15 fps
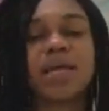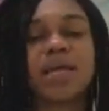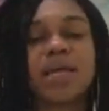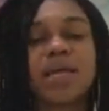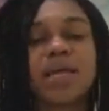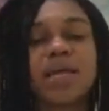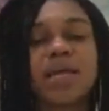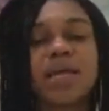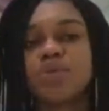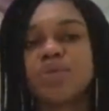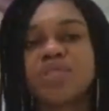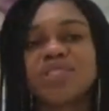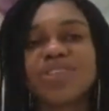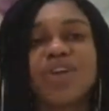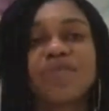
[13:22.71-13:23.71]
artist and not be
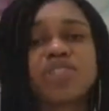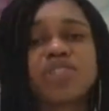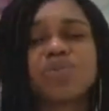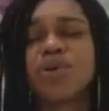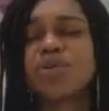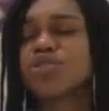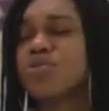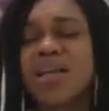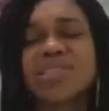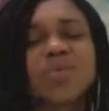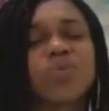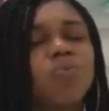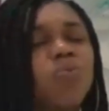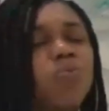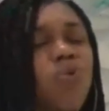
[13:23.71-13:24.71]
selfish because no
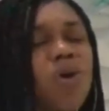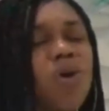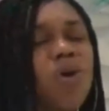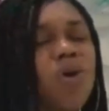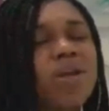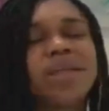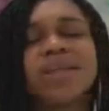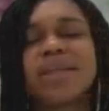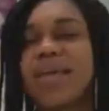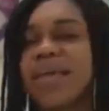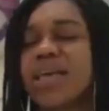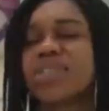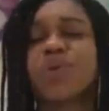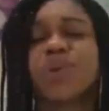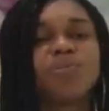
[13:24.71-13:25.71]
matter what it
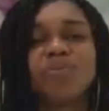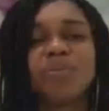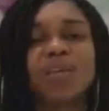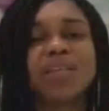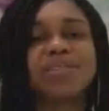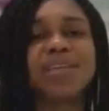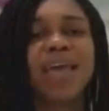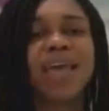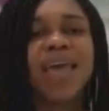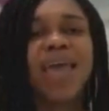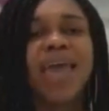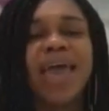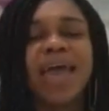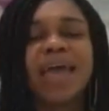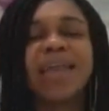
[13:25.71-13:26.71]
is, we're human beings.